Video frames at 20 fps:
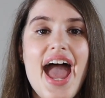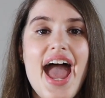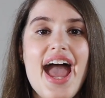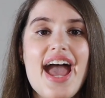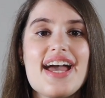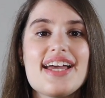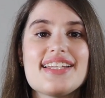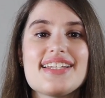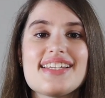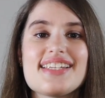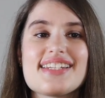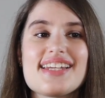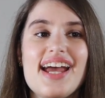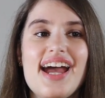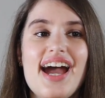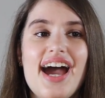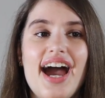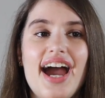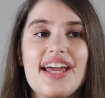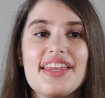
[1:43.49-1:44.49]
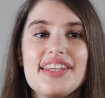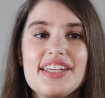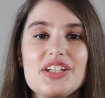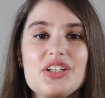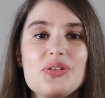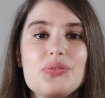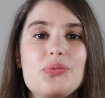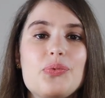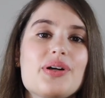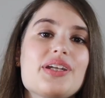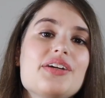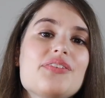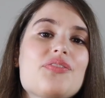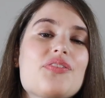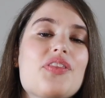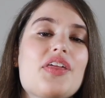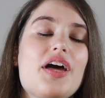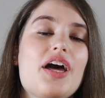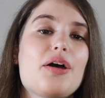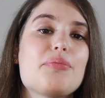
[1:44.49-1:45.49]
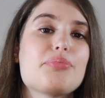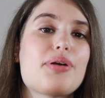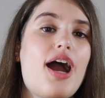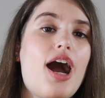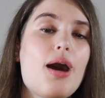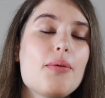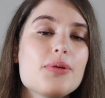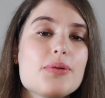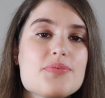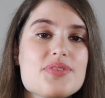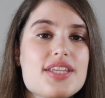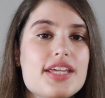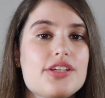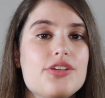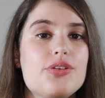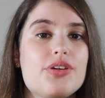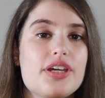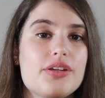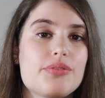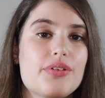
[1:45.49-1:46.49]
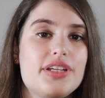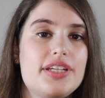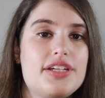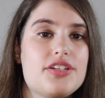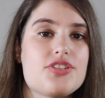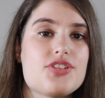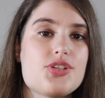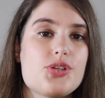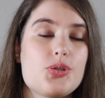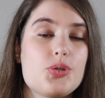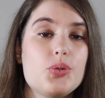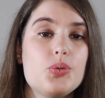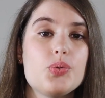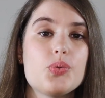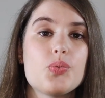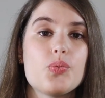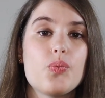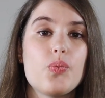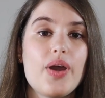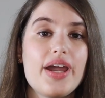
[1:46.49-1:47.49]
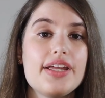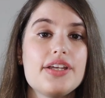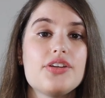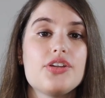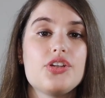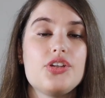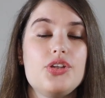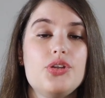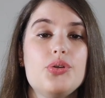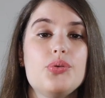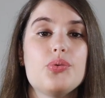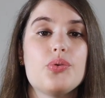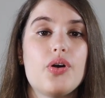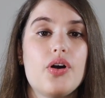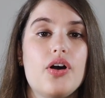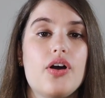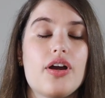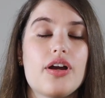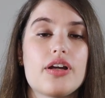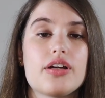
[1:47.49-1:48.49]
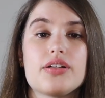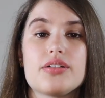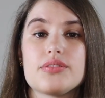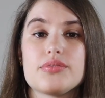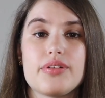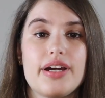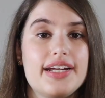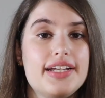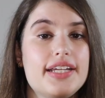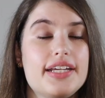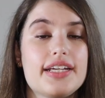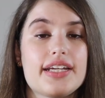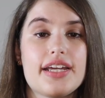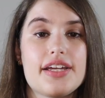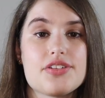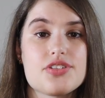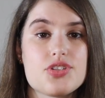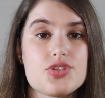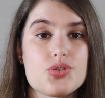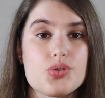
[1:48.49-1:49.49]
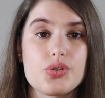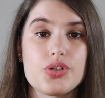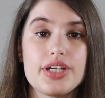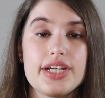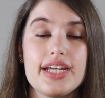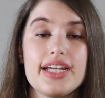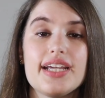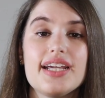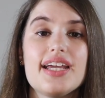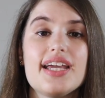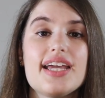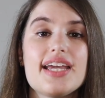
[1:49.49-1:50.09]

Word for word: And I think one of the problems that you can run into when you are writing a story